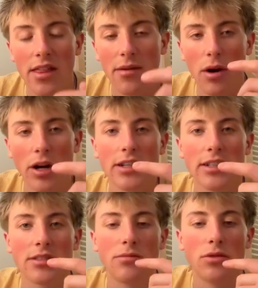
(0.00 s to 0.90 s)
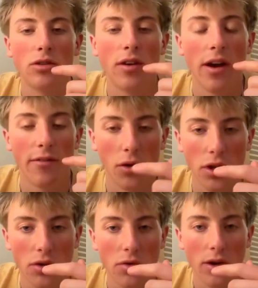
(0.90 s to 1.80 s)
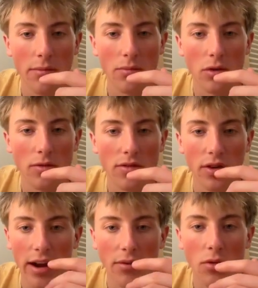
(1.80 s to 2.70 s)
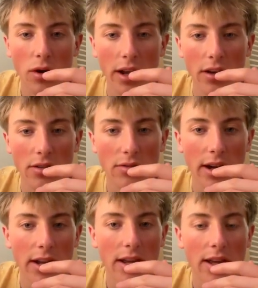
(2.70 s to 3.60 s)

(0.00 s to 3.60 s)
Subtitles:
market doesn't move for you, it moves for everyone else, right?